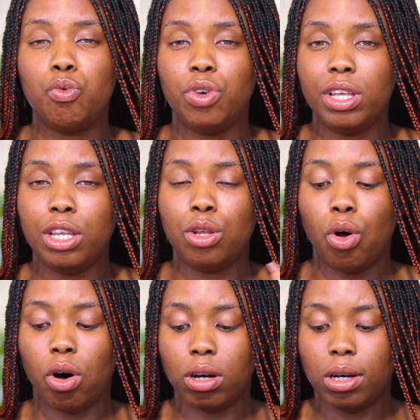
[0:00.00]
really
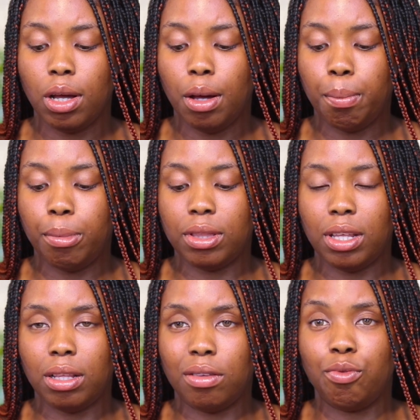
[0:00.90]
long,
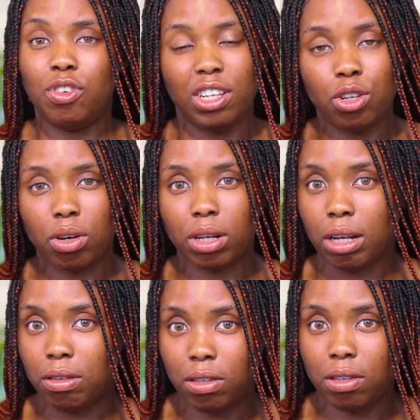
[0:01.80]
but then really long,
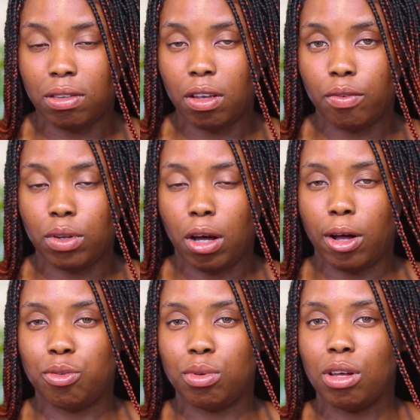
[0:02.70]
6-7
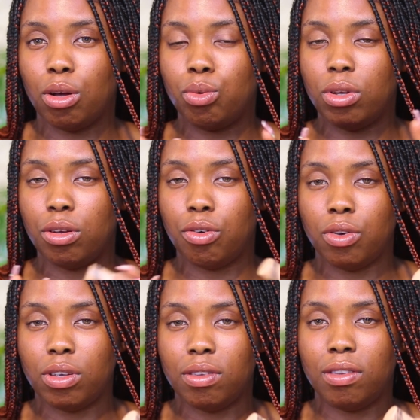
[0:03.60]
hours without looking
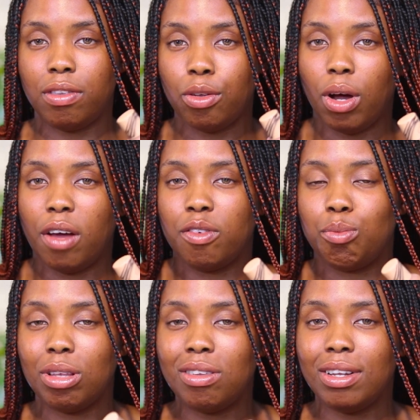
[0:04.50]
crazy, still
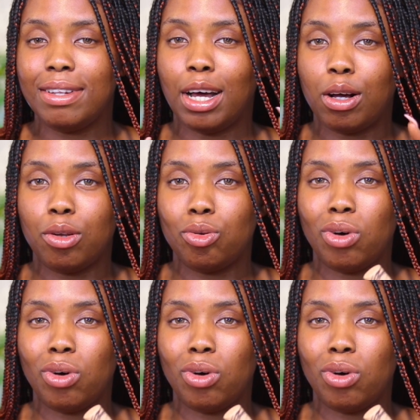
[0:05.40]
maintaining that